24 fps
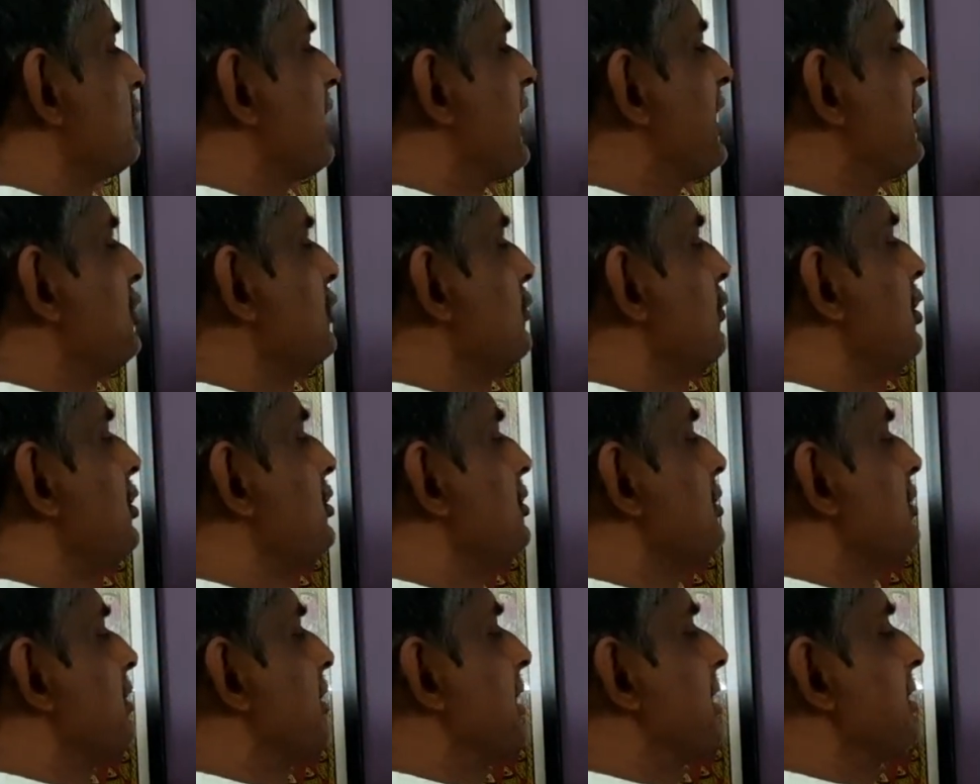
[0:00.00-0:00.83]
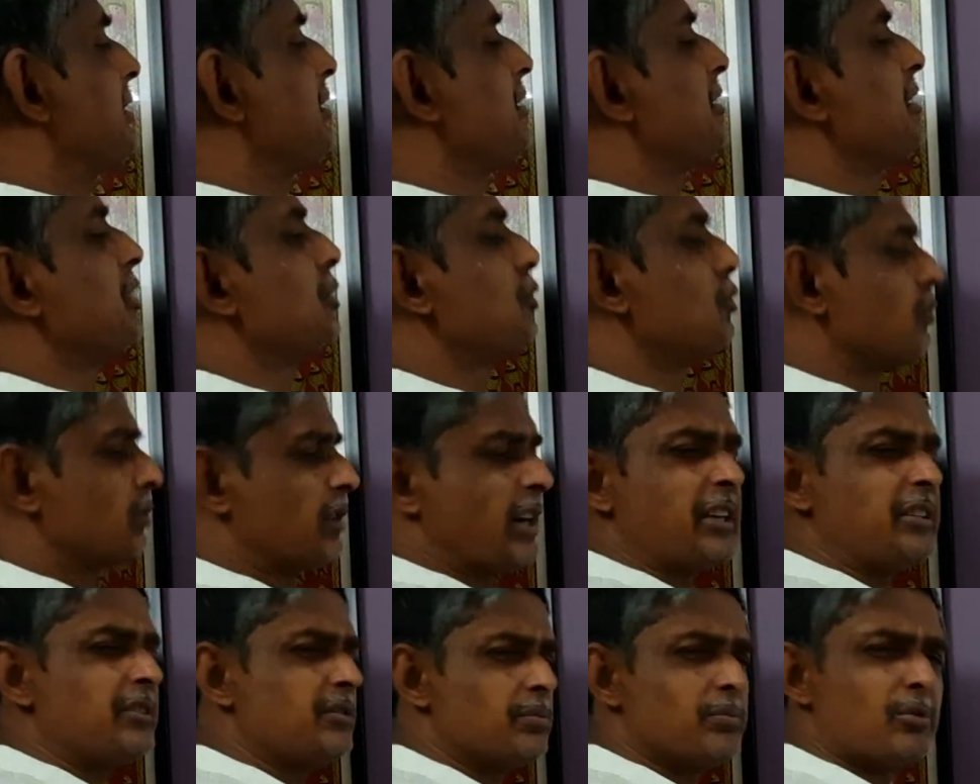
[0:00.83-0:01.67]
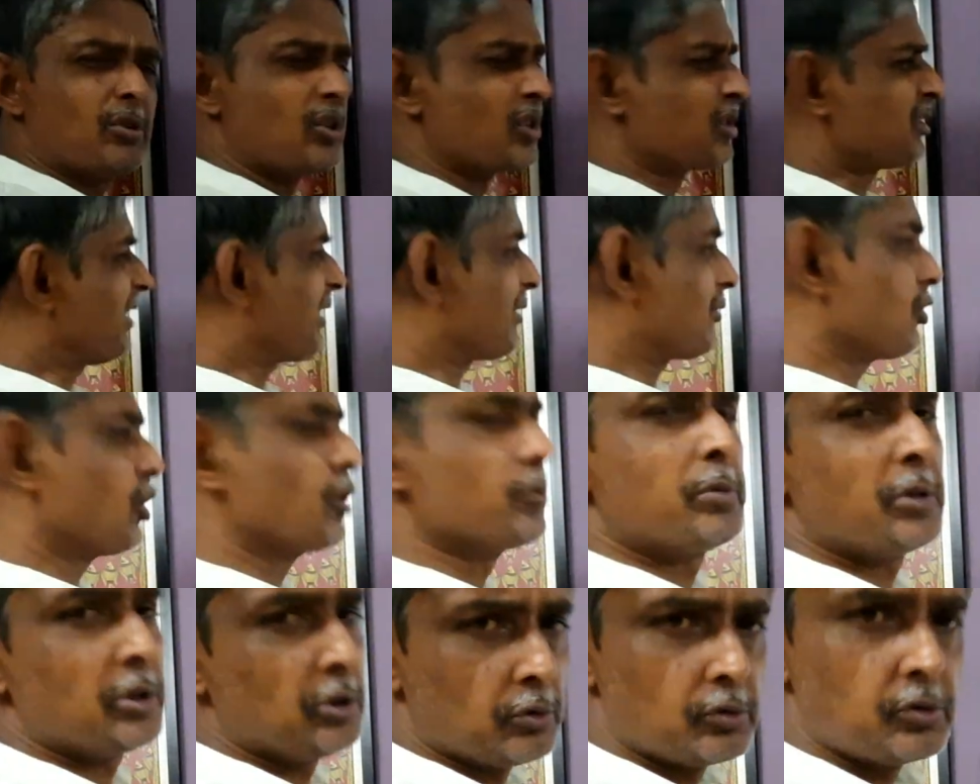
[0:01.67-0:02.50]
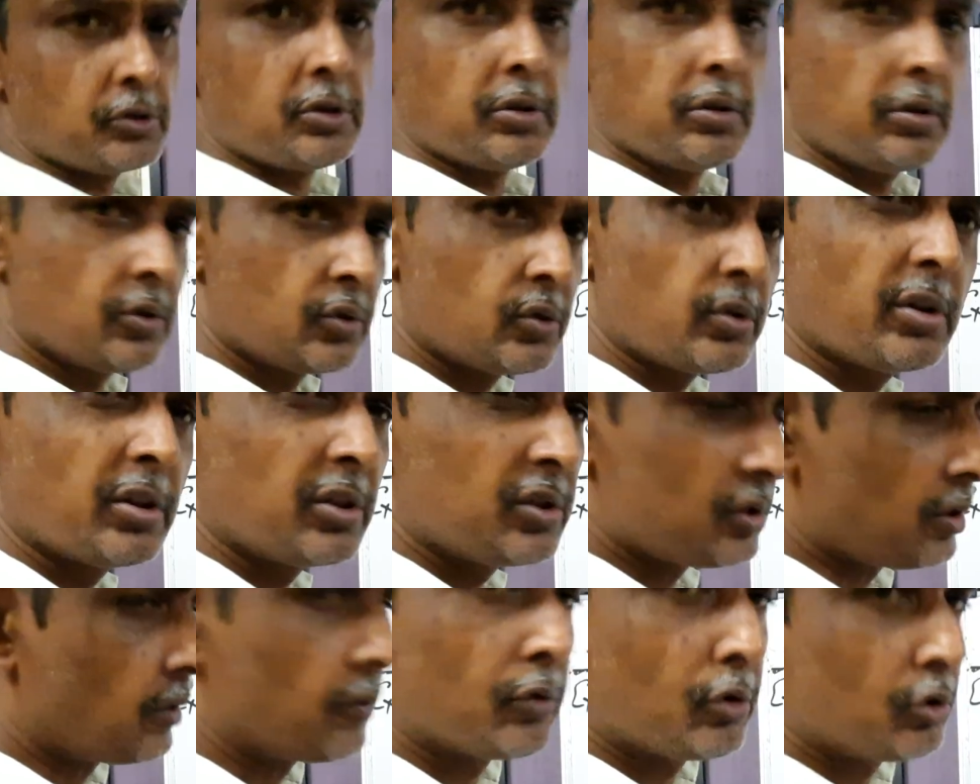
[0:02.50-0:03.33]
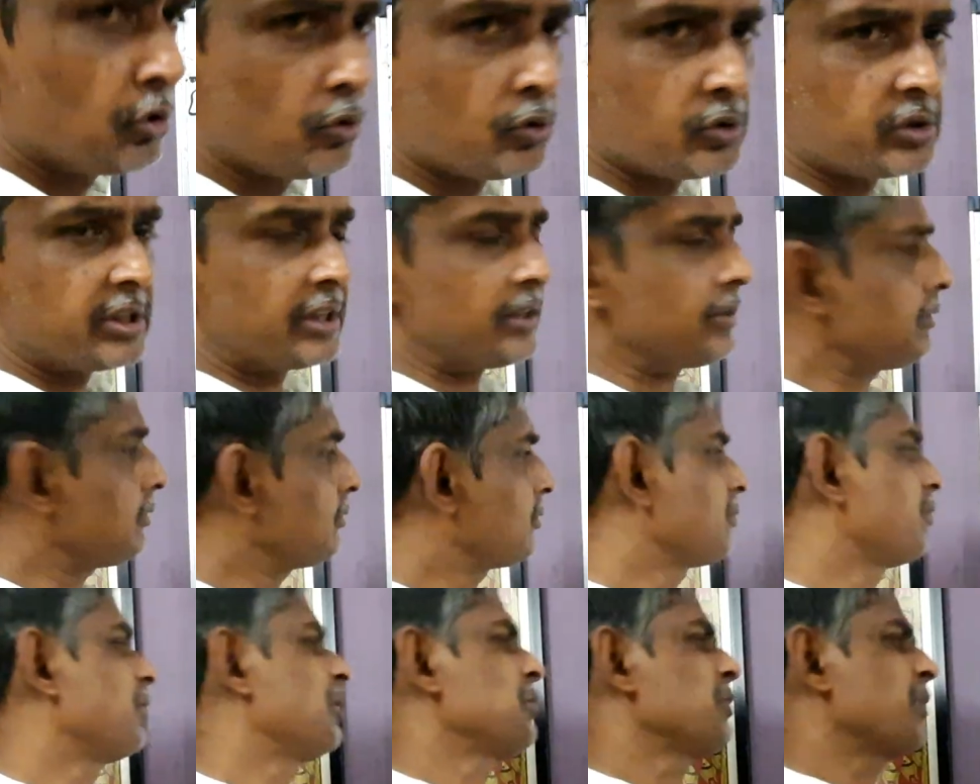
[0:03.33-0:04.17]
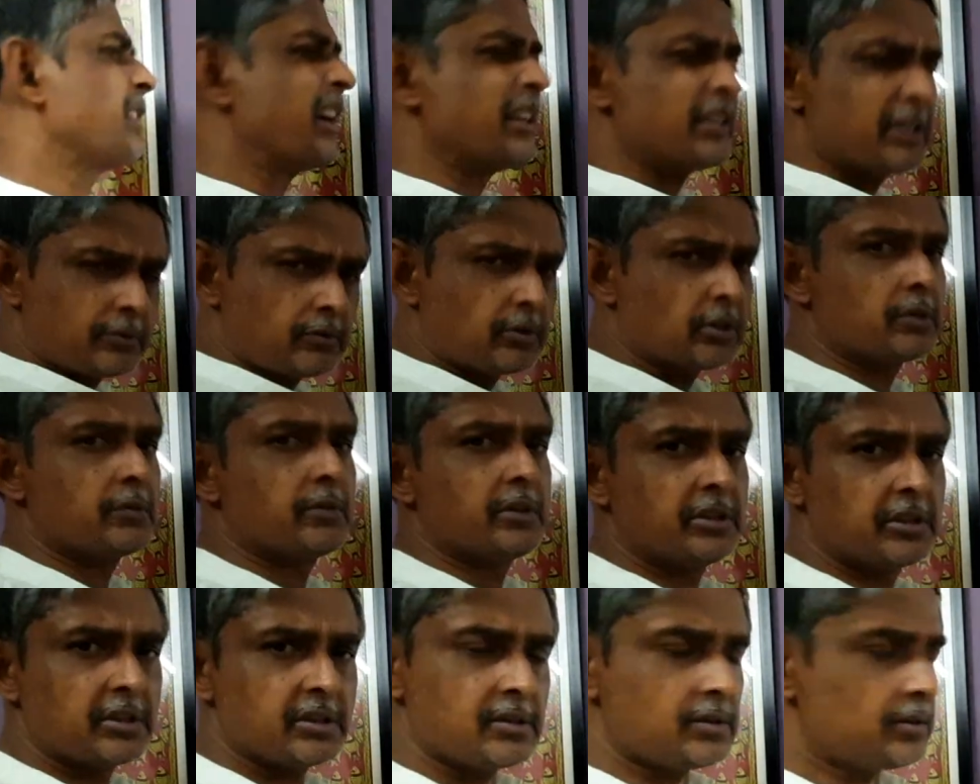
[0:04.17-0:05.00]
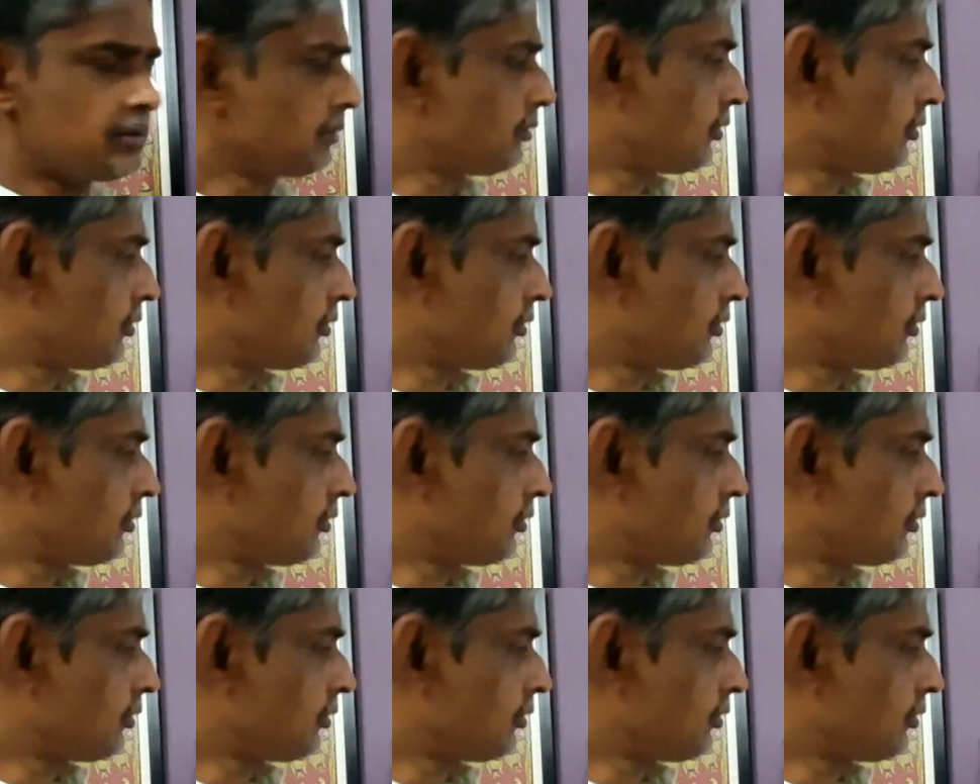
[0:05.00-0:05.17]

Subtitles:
write, you want to write it T2, right? Because that will not be used. So it's no use there. But you write it whatever it is.